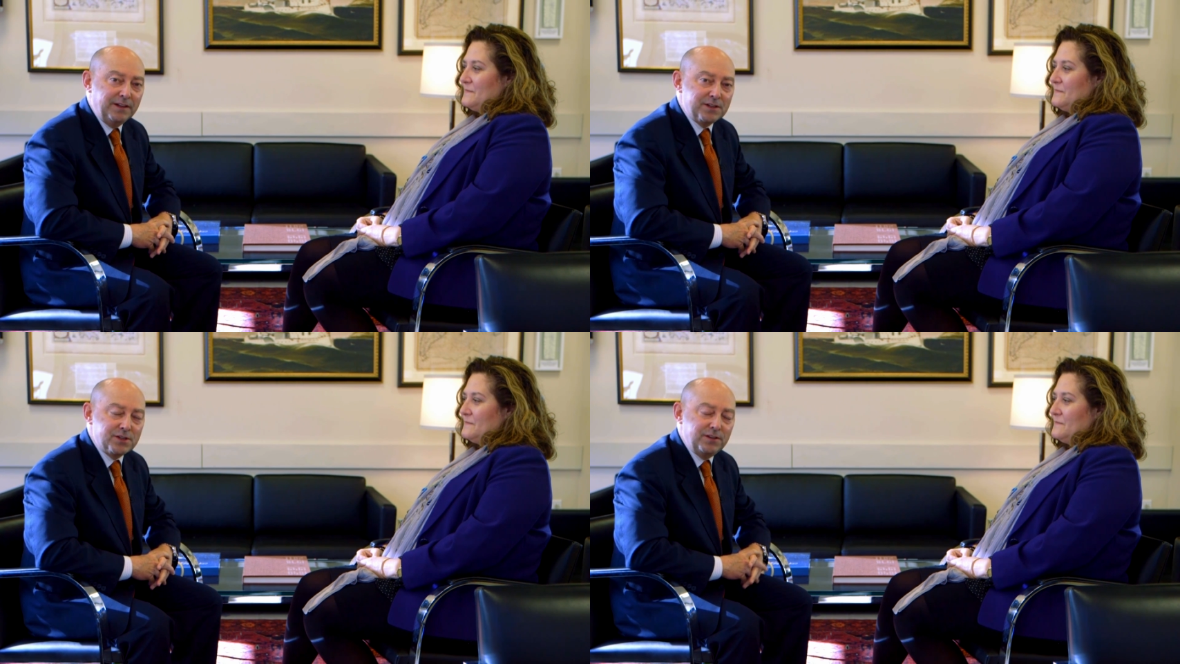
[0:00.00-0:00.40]

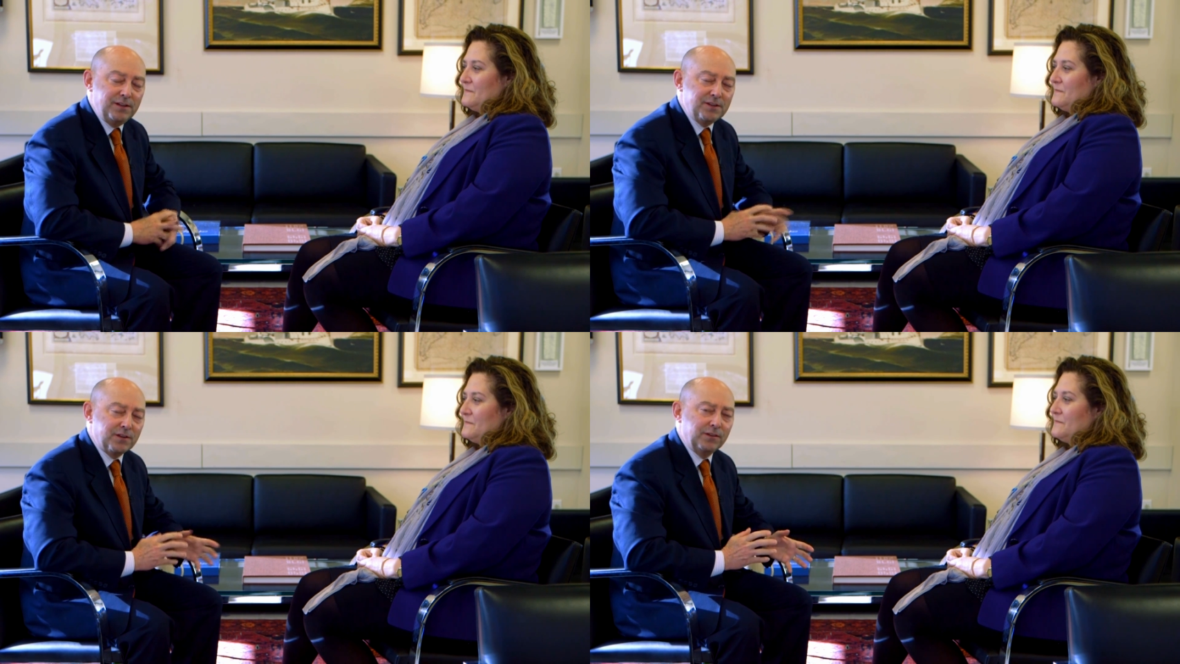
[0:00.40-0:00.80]
Speaker 1: She
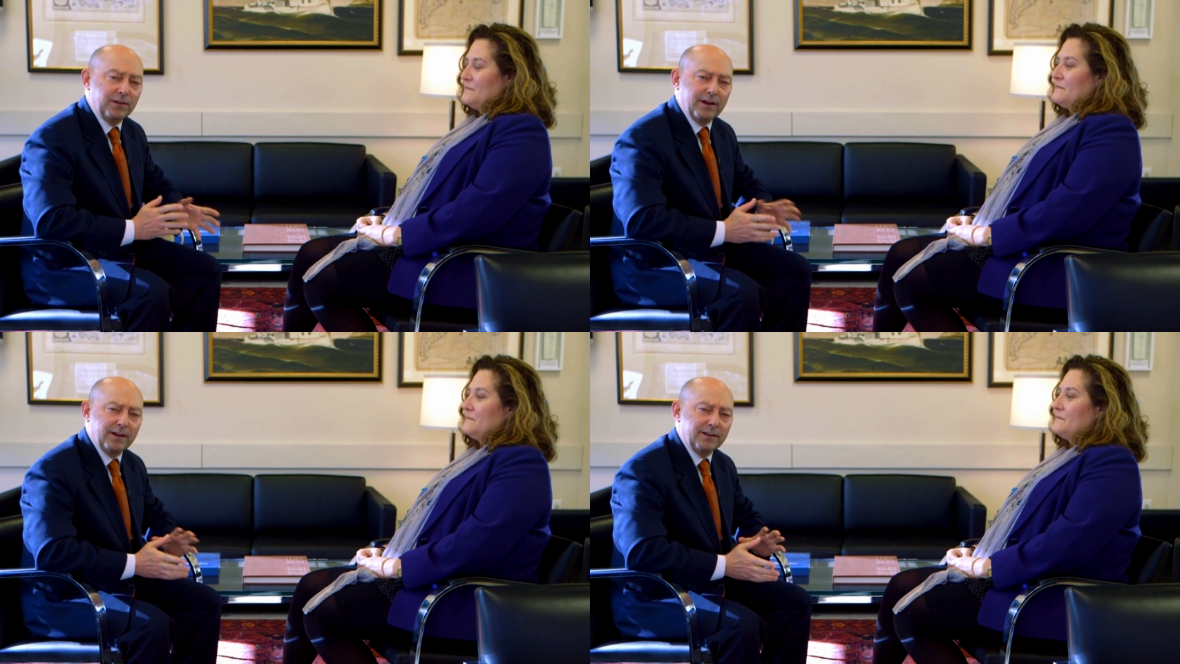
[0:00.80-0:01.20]
teaches
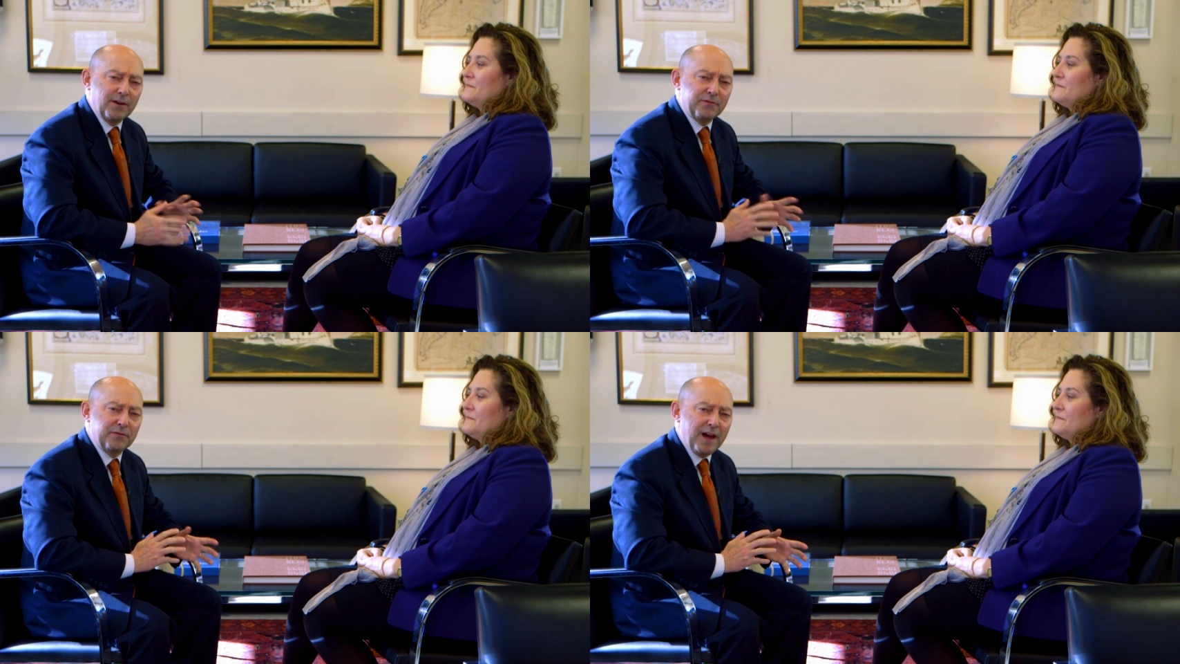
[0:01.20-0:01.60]
a
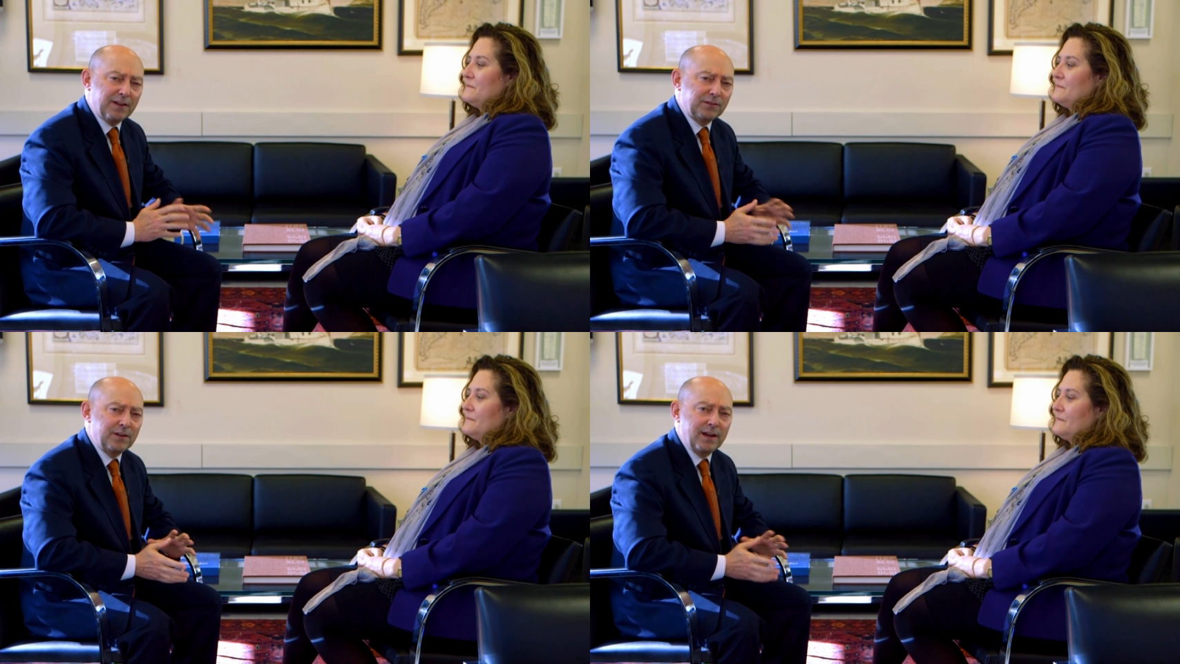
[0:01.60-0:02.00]

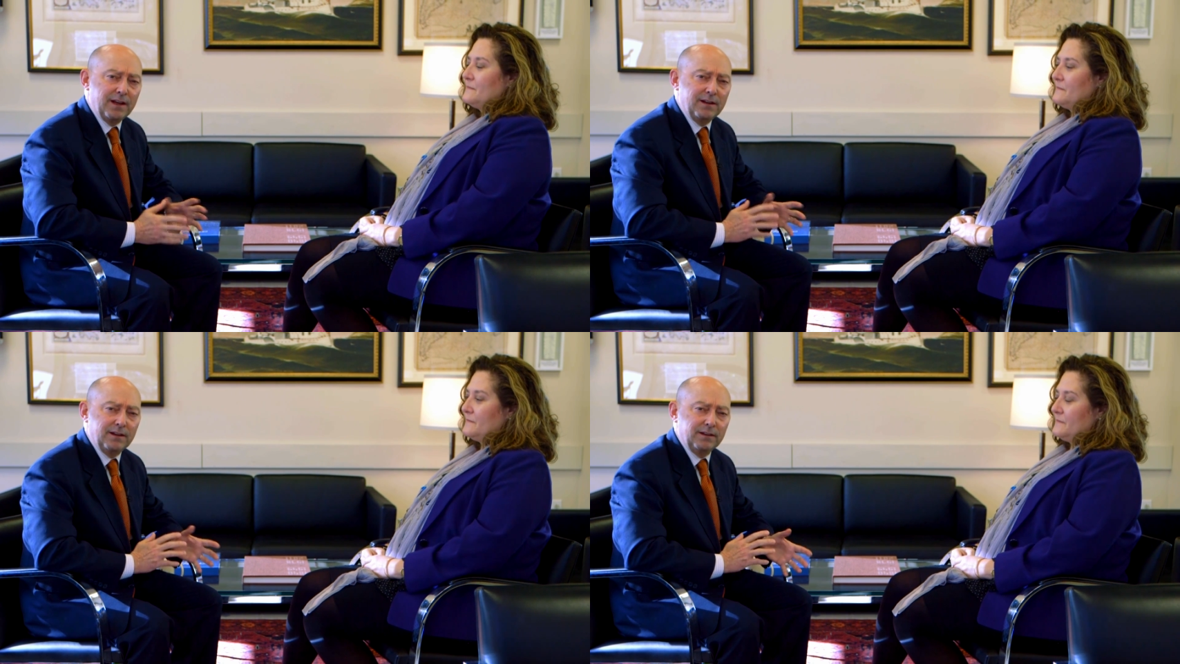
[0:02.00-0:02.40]

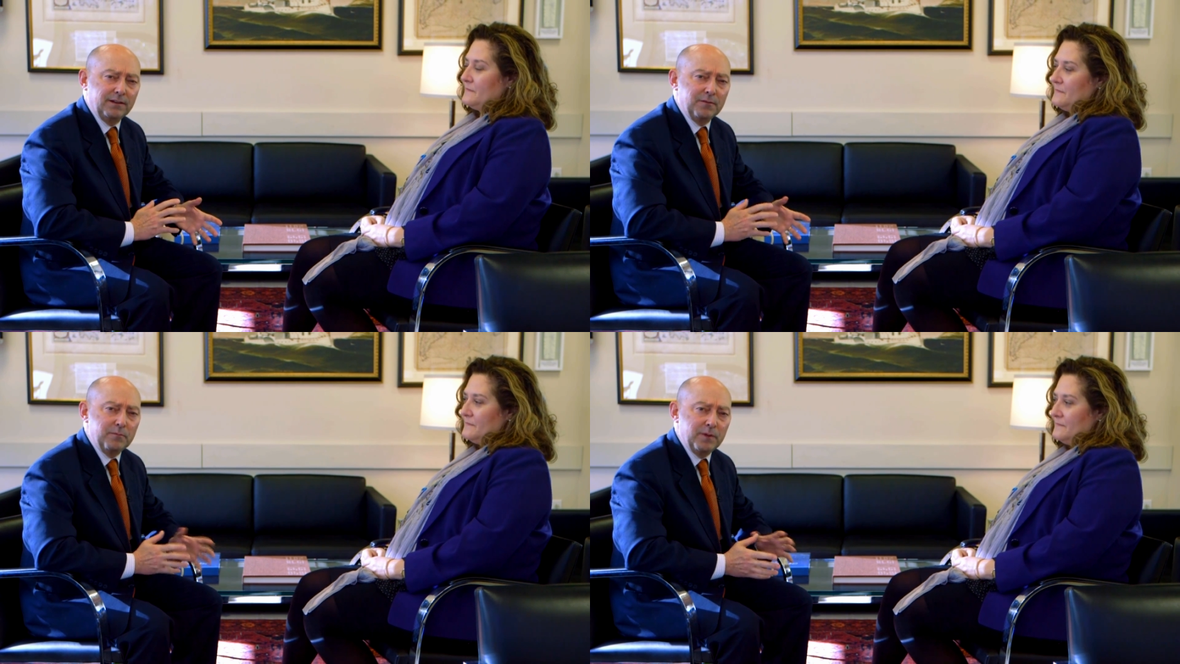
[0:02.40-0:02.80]
fascinating